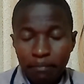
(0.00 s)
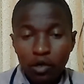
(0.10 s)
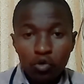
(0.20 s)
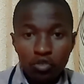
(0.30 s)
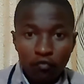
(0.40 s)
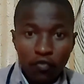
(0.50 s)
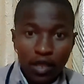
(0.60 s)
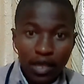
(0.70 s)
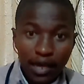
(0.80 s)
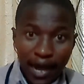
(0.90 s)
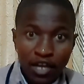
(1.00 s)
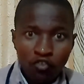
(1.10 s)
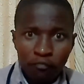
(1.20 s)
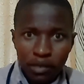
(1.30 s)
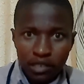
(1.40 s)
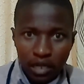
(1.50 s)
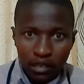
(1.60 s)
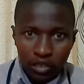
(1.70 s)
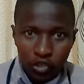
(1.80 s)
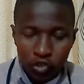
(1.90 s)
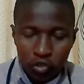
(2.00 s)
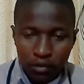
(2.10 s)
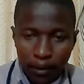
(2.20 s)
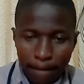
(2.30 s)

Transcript: because of the kind of presentation.